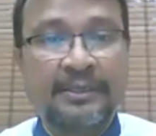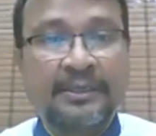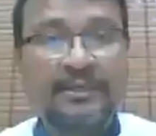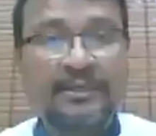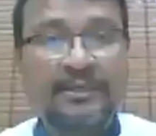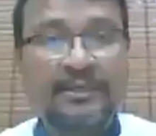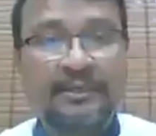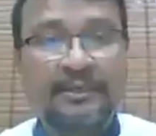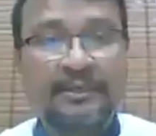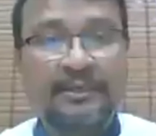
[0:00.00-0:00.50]

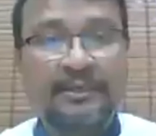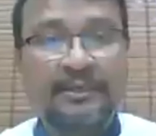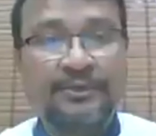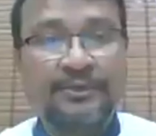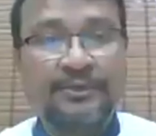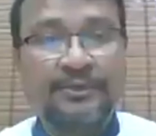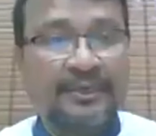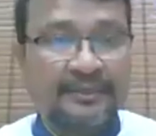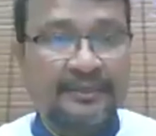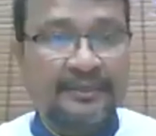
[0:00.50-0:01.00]
uh, you can
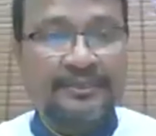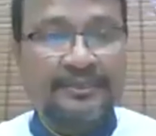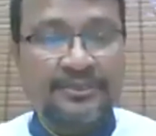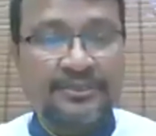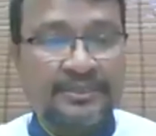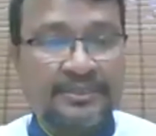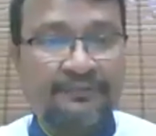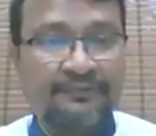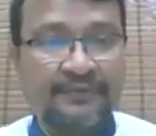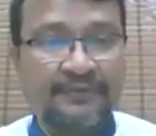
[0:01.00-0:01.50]
get
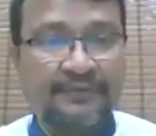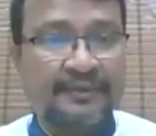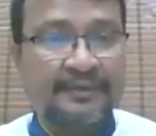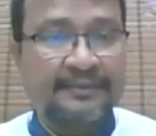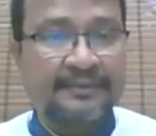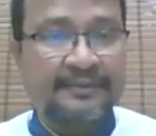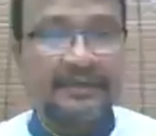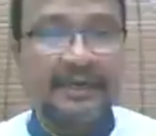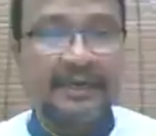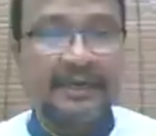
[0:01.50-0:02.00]
yourself connected
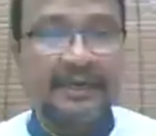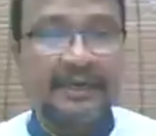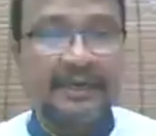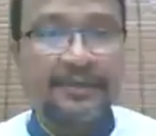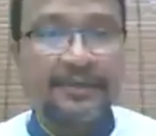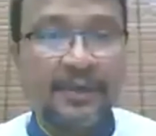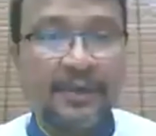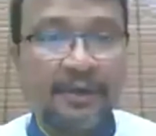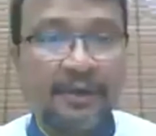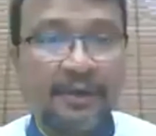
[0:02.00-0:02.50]
and you
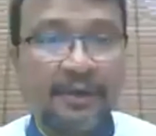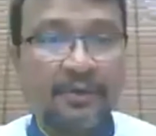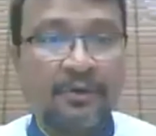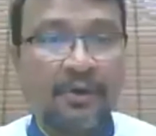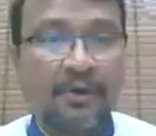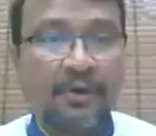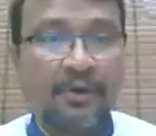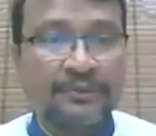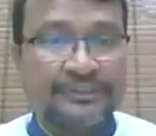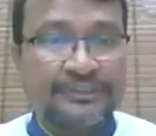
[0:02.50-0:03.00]
have to
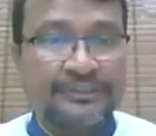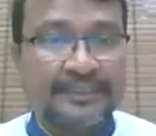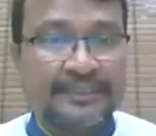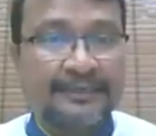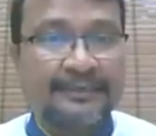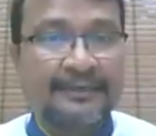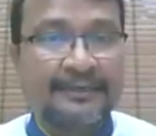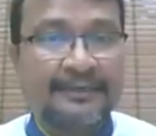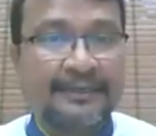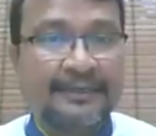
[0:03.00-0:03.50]

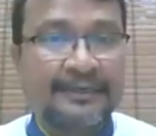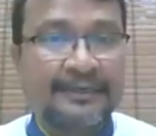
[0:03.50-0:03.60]
constantly